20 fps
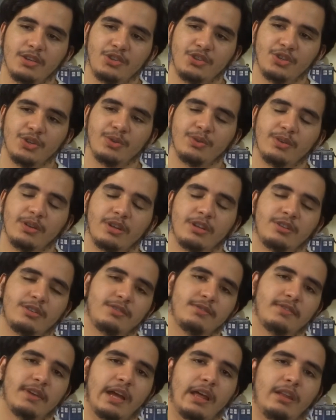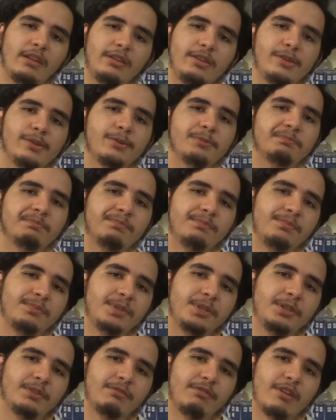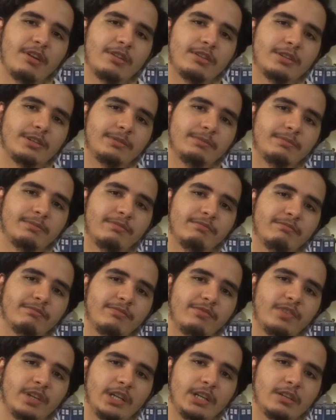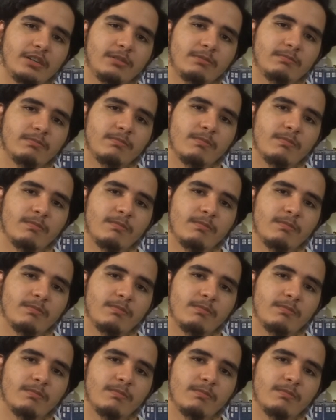don't undervalue your father figure.